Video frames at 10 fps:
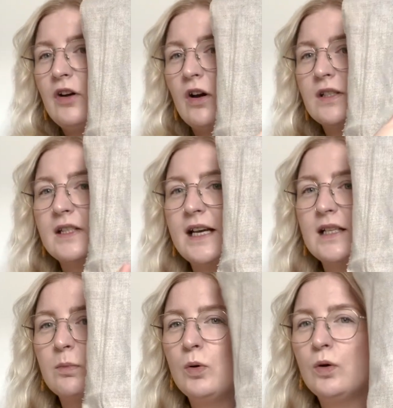
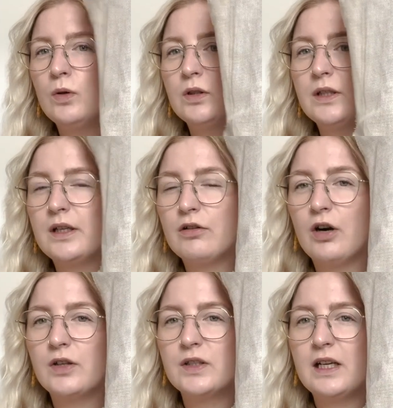6 more to
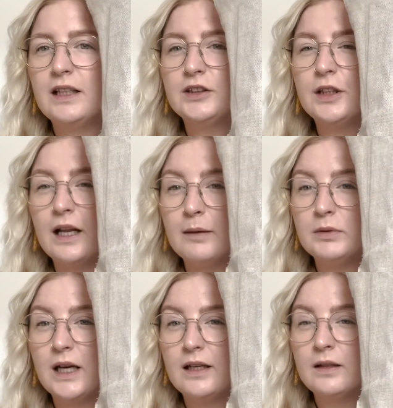cross stitch and then I'm
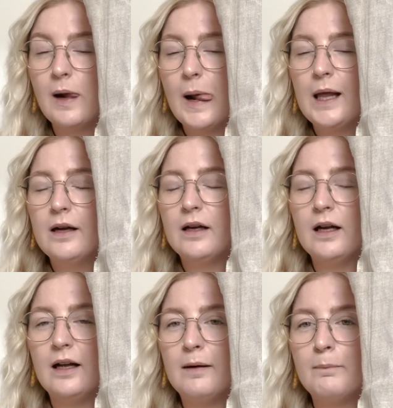done.
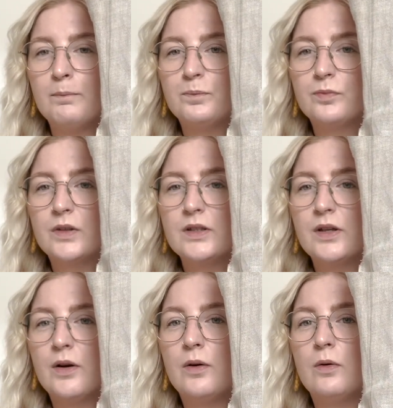
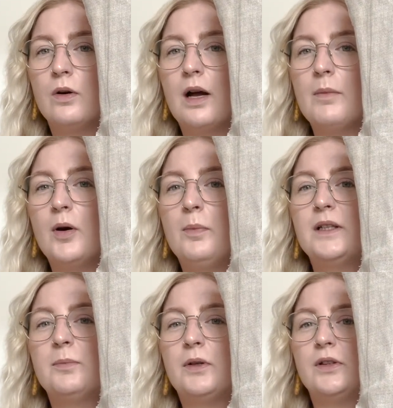So I'm hoping
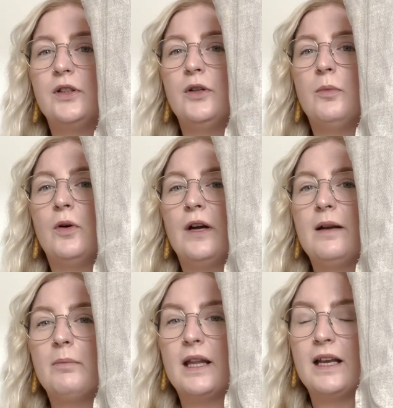to put 2 more in
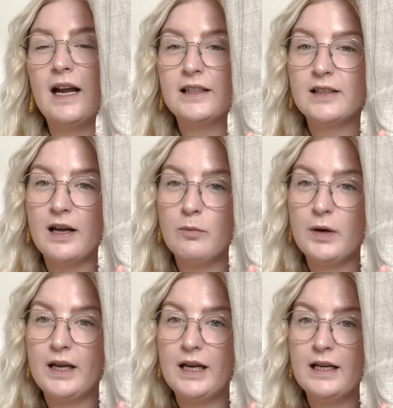by the next time
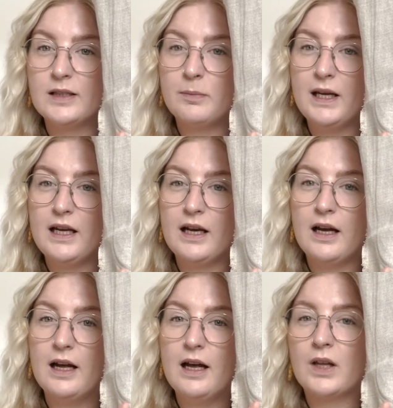we speak,
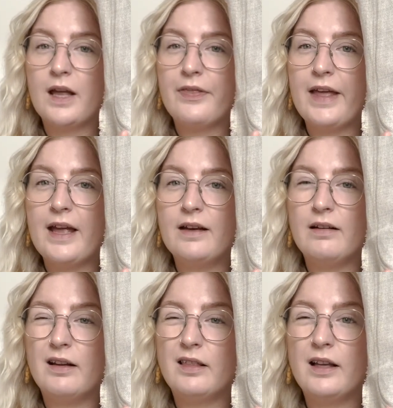and then
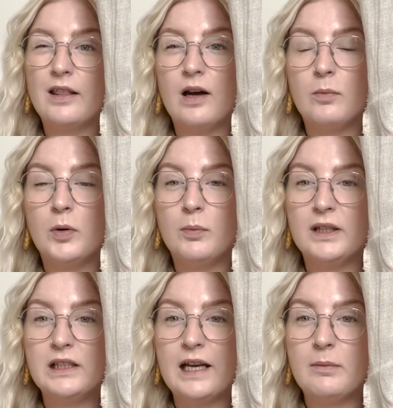I think that'll probably
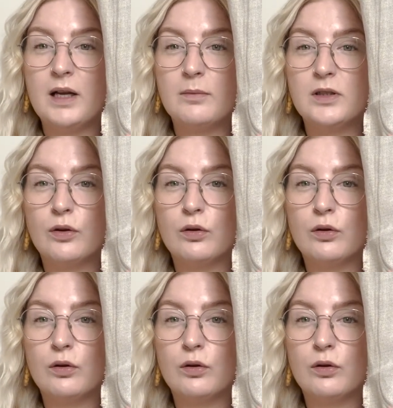take me up to